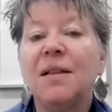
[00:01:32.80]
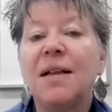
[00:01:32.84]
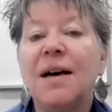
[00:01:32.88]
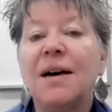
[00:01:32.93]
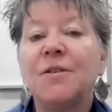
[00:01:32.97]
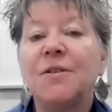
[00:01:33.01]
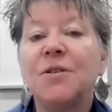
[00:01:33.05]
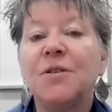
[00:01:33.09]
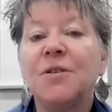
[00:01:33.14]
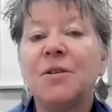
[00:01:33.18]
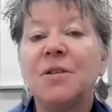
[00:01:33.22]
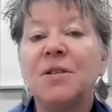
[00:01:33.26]

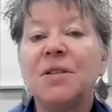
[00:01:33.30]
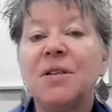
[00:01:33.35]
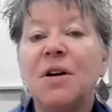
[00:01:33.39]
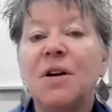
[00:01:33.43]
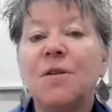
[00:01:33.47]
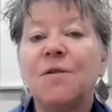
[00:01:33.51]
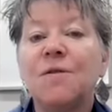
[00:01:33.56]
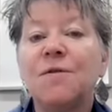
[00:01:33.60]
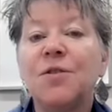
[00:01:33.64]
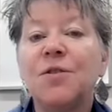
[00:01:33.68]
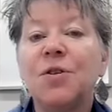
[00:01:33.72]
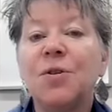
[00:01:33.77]
Allow
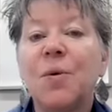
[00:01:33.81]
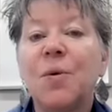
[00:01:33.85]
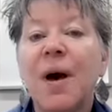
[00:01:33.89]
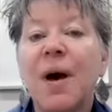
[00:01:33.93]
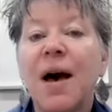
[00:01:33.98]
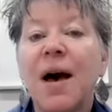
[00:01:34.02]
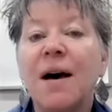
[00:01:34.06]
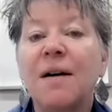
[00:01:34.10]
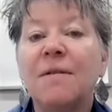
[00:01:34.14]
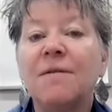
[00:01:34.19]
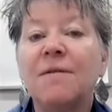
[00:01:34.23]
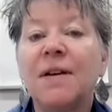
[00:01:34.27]
yourself to
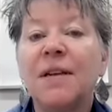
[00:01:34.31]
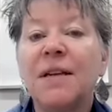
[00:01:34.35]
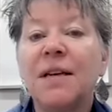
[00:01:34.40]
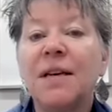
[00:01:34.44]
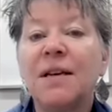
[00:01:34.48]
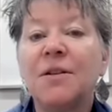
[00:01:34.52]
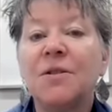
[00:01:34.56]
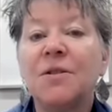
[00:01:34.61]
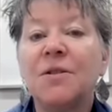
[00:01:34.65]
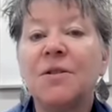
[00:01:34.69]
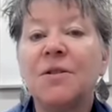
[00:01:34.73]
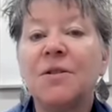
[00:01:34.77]
have an
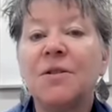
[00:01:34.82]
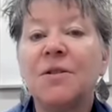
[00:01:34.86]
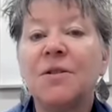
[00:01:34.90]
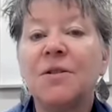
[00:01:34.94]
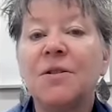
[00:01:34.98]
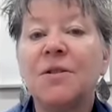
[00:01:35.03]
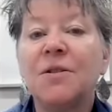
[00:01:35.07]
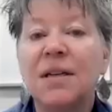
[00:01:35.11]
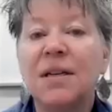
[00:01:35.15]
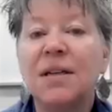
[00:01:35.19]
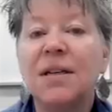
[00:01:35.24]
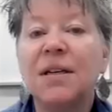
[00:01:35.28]

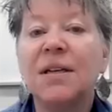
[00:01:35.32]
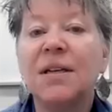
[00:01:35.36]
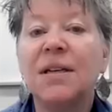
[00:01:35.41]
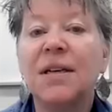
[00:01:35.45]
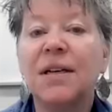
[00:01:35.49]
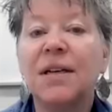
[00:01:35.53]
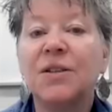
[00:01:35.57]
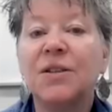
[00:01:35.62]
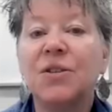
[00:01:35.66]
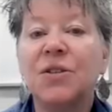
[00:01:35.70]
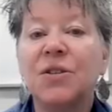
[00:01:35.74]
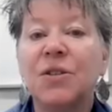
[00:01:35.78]
energetic
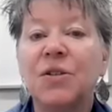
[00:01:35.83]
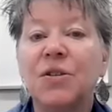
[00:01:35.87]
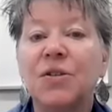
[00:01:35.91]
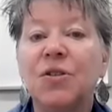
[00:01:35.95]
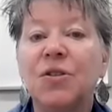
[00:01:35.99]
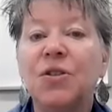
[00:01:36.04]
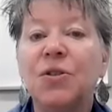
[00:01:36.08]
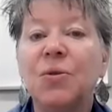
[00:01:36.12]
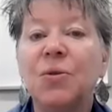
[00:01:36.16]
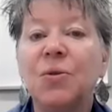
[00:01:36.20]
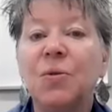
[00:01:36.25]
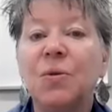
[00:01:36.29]
connection
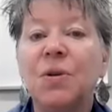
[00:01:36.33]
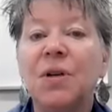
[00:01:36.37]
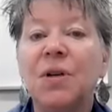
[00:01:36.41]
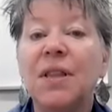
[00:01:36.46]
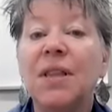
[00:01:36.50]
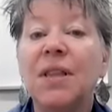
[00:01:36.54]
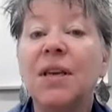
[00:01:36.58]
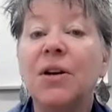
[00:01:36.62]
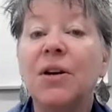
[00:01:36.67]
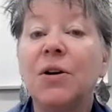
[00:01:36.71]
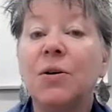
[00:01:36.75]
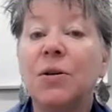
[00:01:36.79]
to
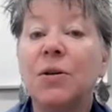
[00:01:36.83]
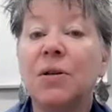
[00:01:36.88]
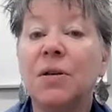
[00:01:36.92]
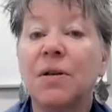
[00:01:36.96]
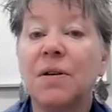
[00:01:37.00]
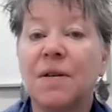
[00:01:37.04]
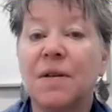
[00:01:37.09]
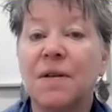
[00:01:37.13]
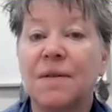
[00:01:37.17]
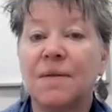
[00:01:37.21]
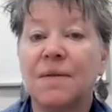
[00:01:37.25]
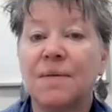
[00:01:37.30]
the
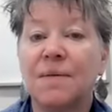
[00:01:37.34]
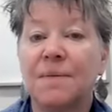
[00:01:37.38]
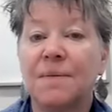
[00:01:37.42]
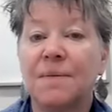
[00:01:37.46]
earth.